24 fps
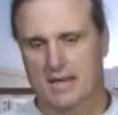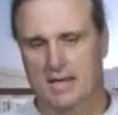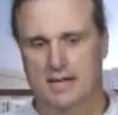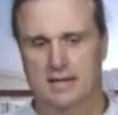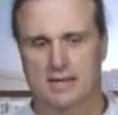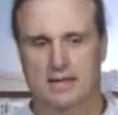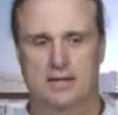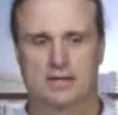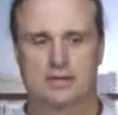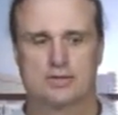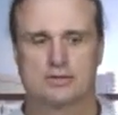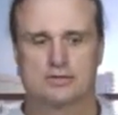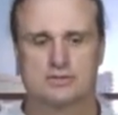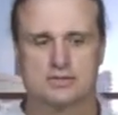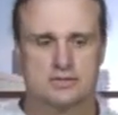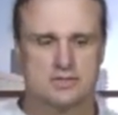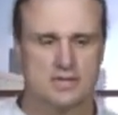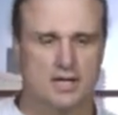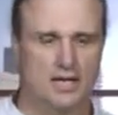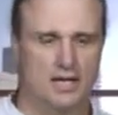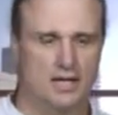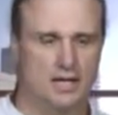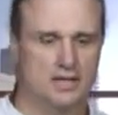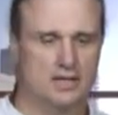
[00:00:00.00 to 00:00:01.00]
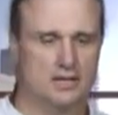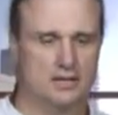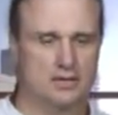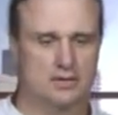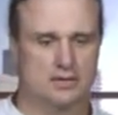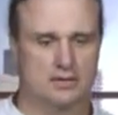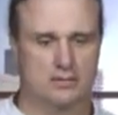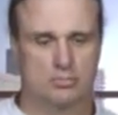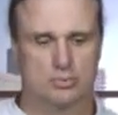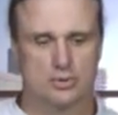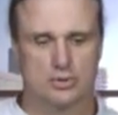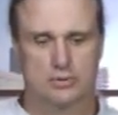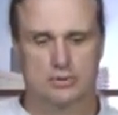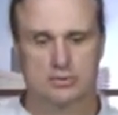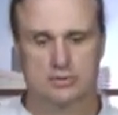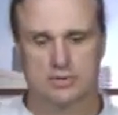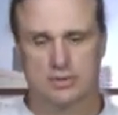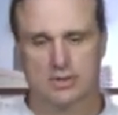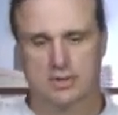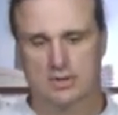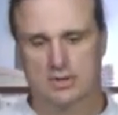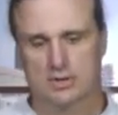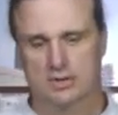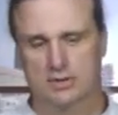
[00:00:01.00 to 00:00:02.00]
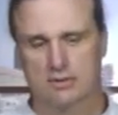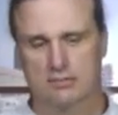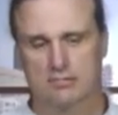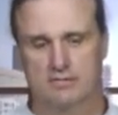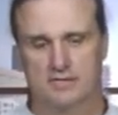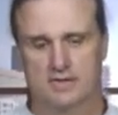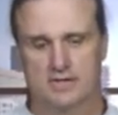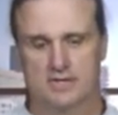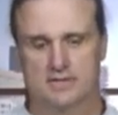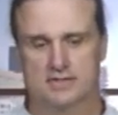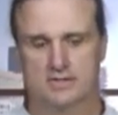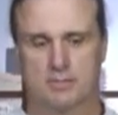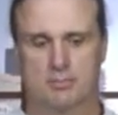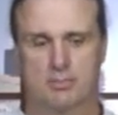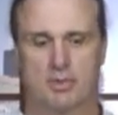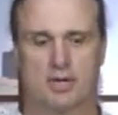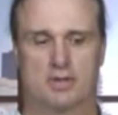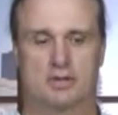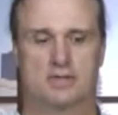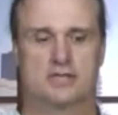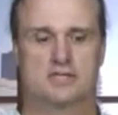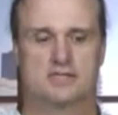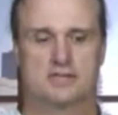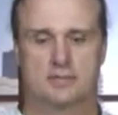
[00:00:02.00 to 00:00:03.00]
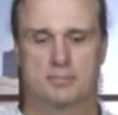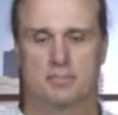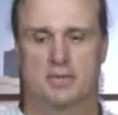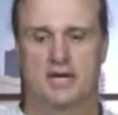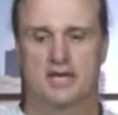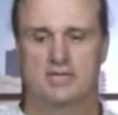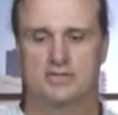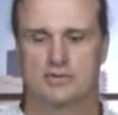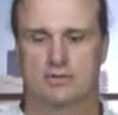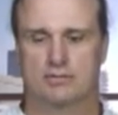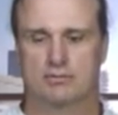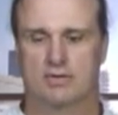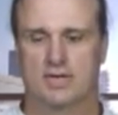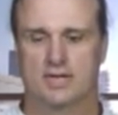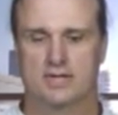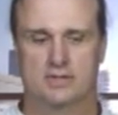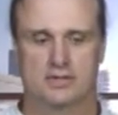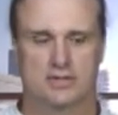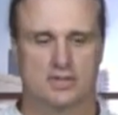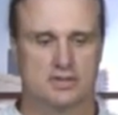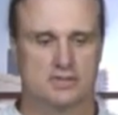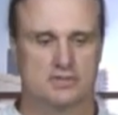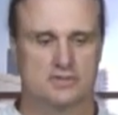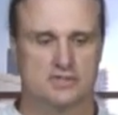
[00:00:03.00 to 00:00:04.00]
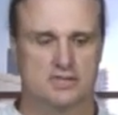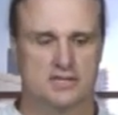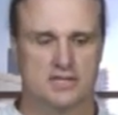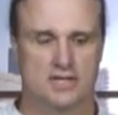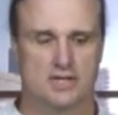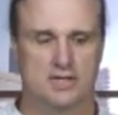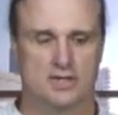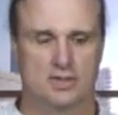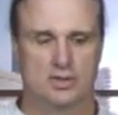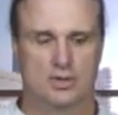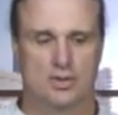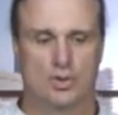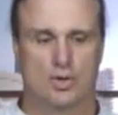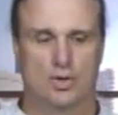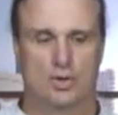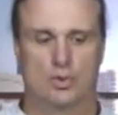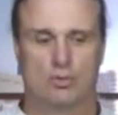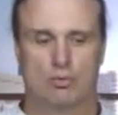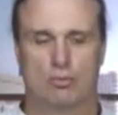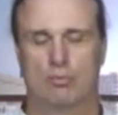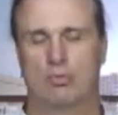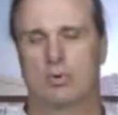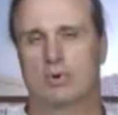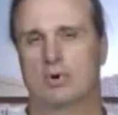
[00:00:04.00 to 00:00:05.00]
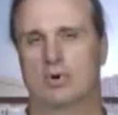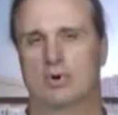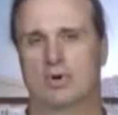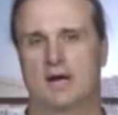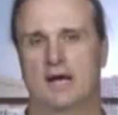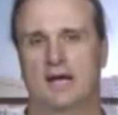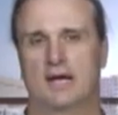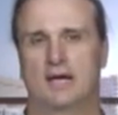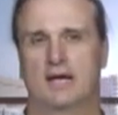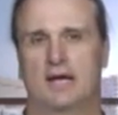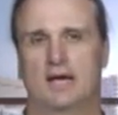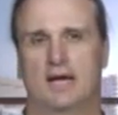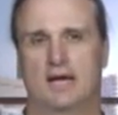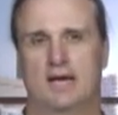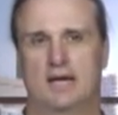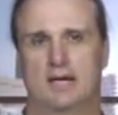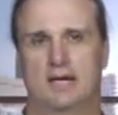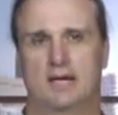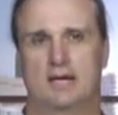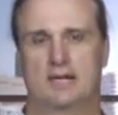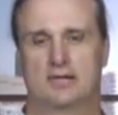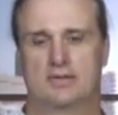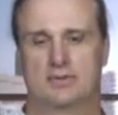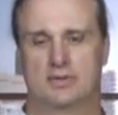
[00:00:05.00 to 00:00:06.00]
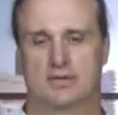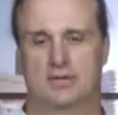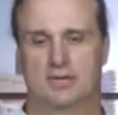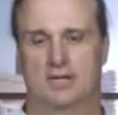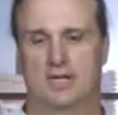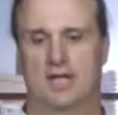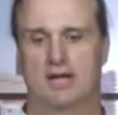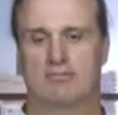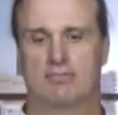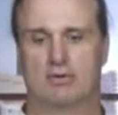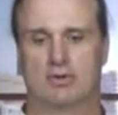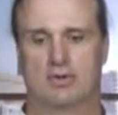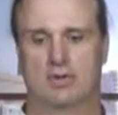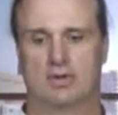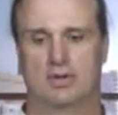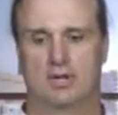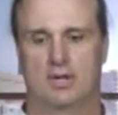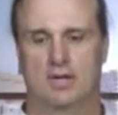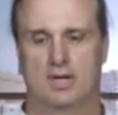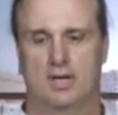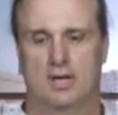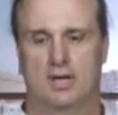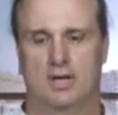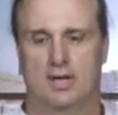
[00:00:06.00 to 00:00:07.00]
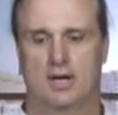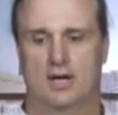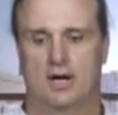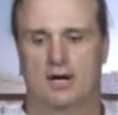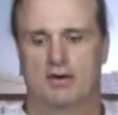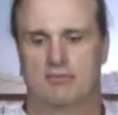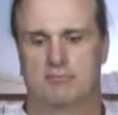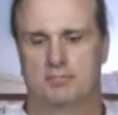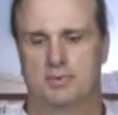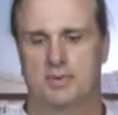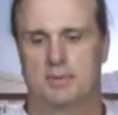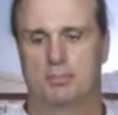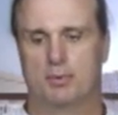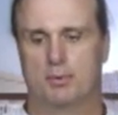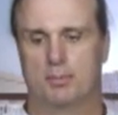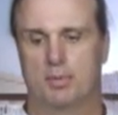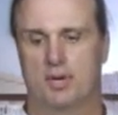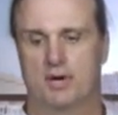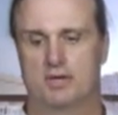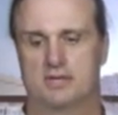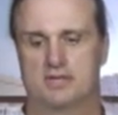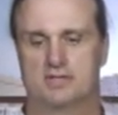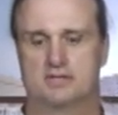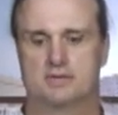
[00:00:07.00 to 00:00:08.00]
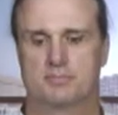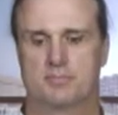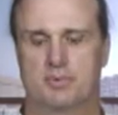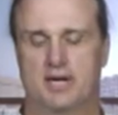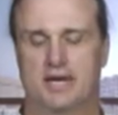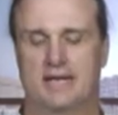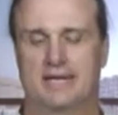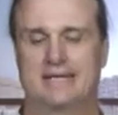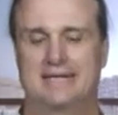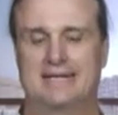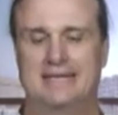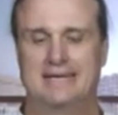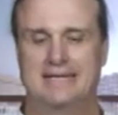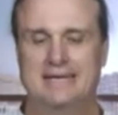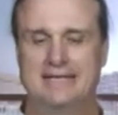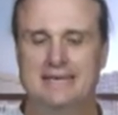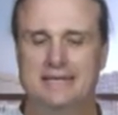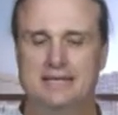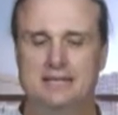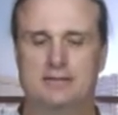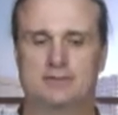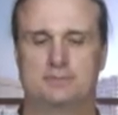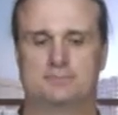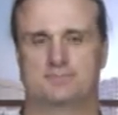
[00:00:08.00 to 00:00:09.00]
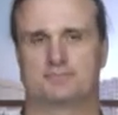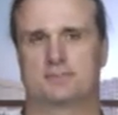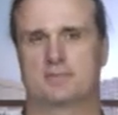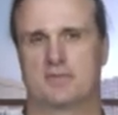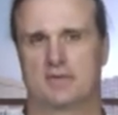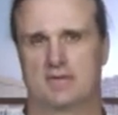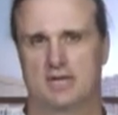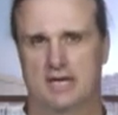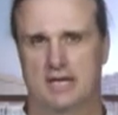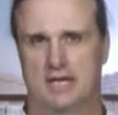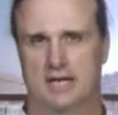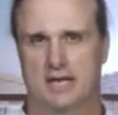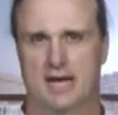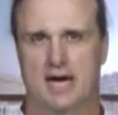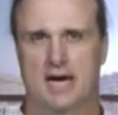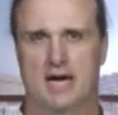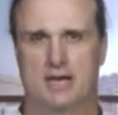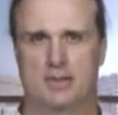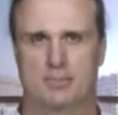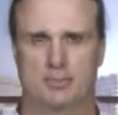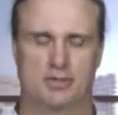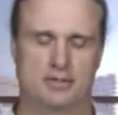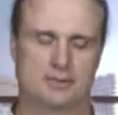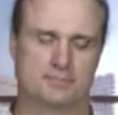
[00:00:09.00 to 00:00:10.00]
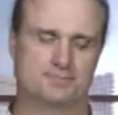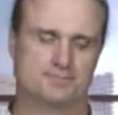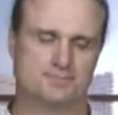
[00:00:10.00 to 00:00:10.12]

Here's the blue curve is the participation rate. You can see we're at the level of people participating in the economy